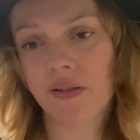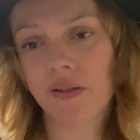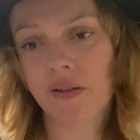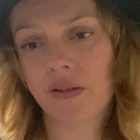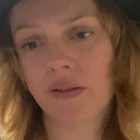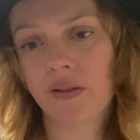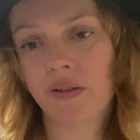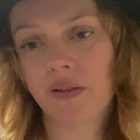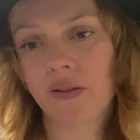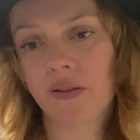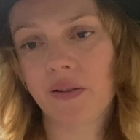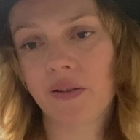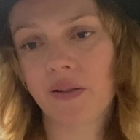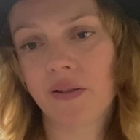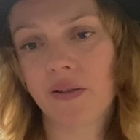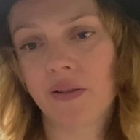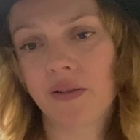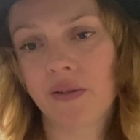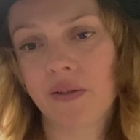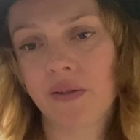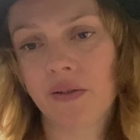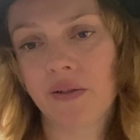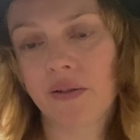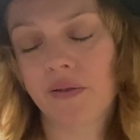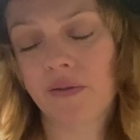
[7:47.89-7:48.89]

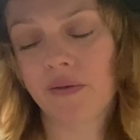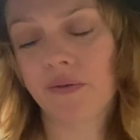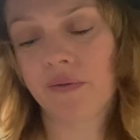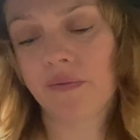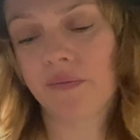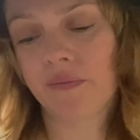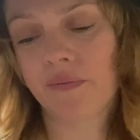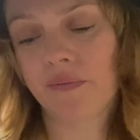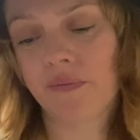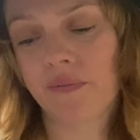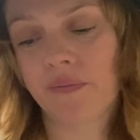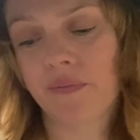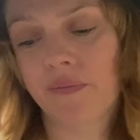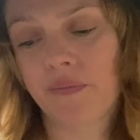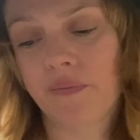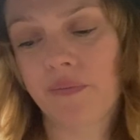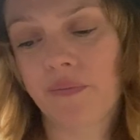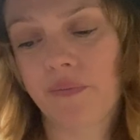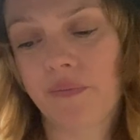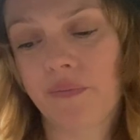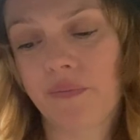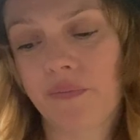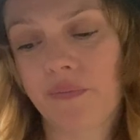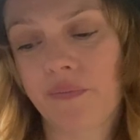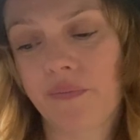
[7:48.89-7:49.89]

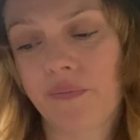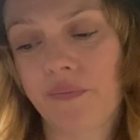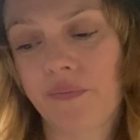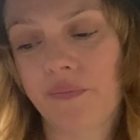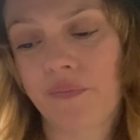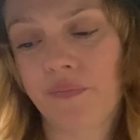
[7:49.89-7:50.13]
(no one is talking)